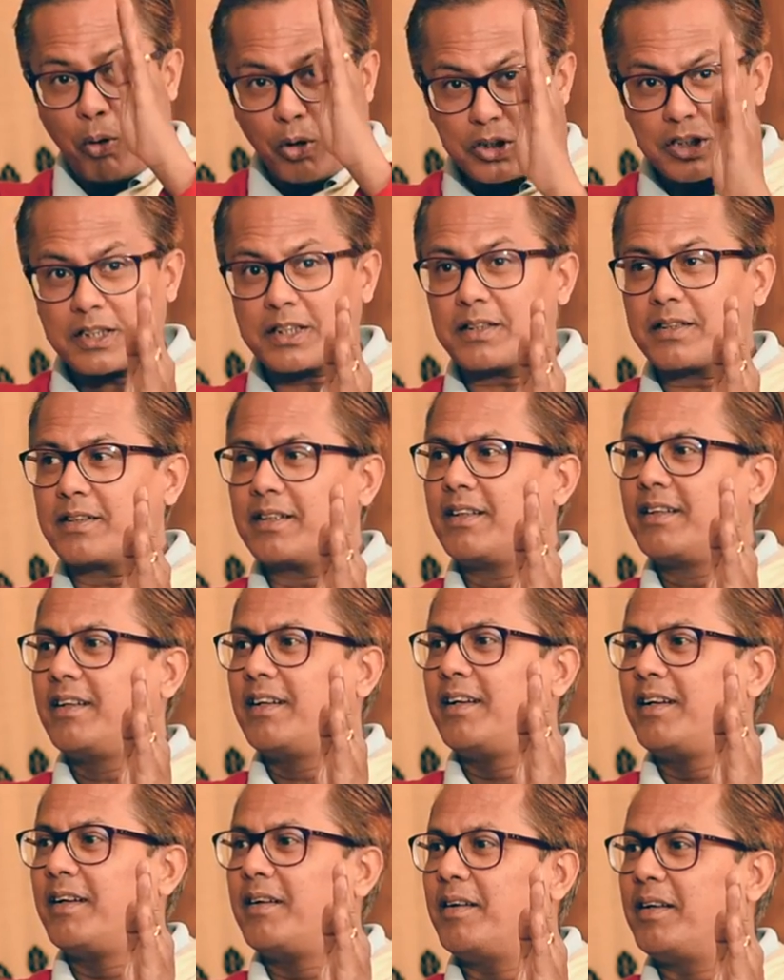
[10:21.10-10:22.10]

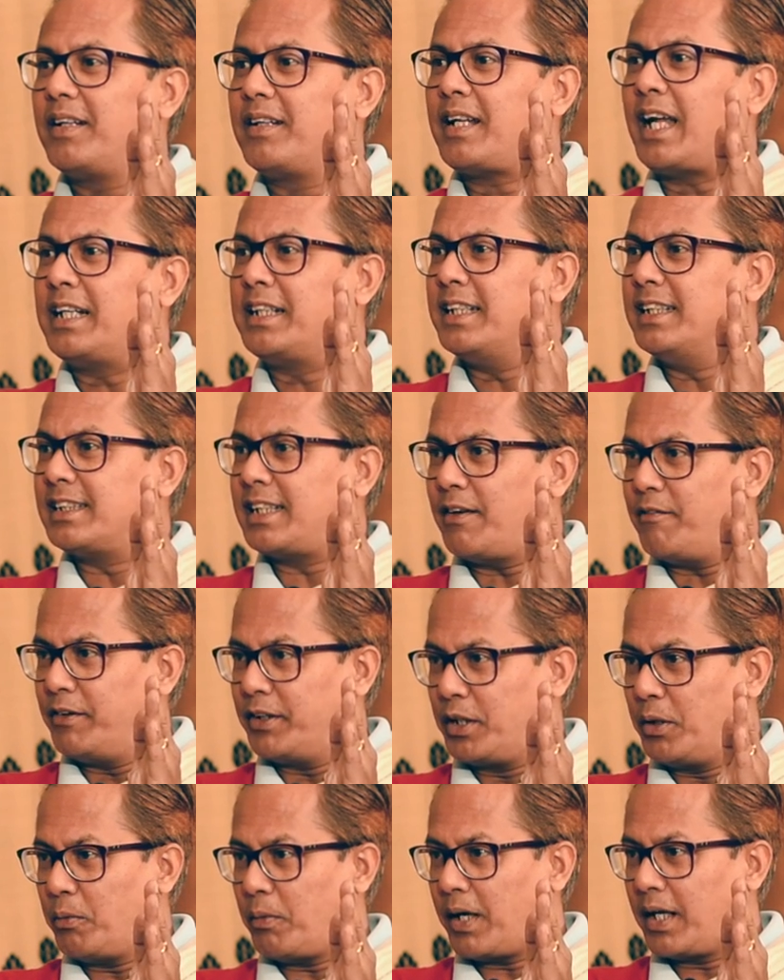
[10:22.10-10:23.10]

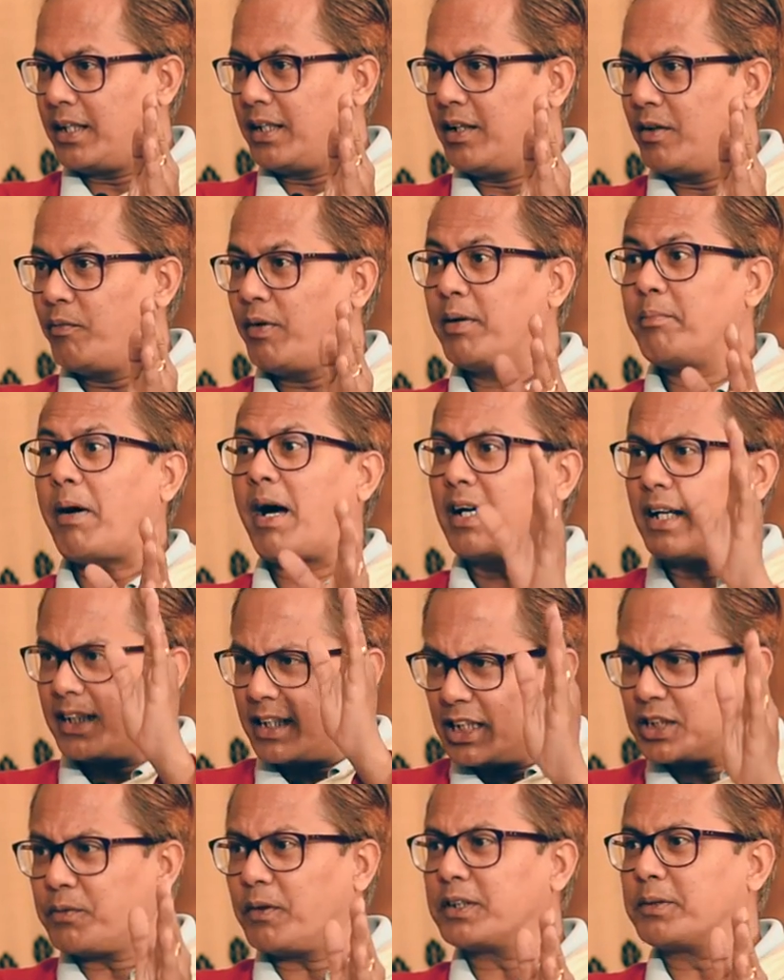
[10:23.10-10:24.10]
post-1971, when
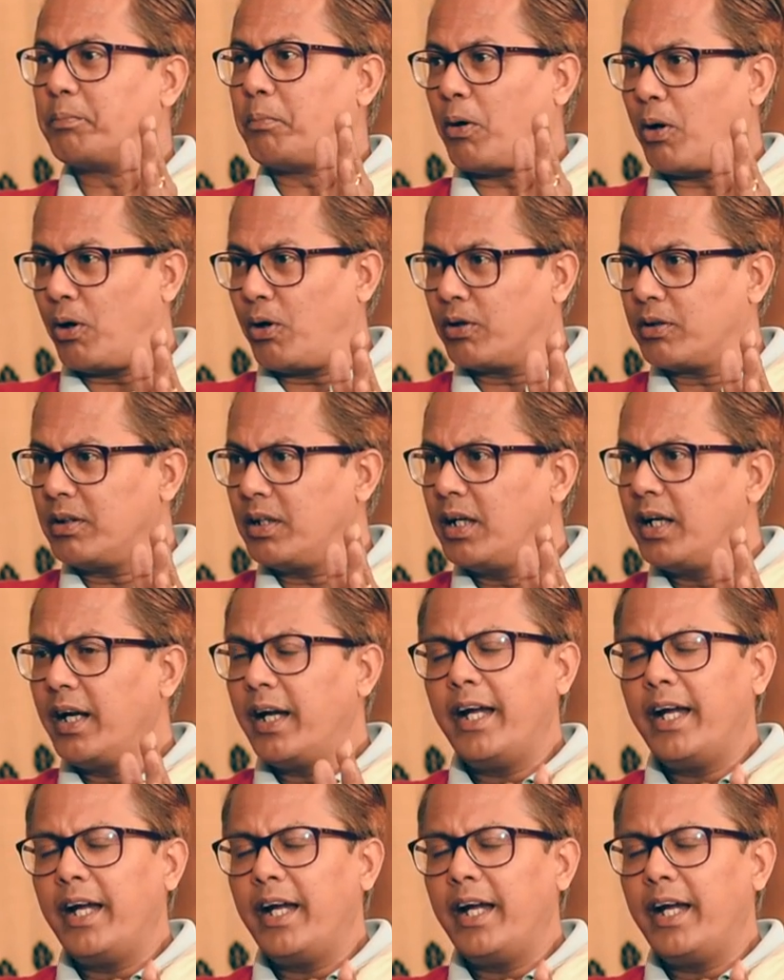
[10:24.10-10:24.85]
Bangladesh was born,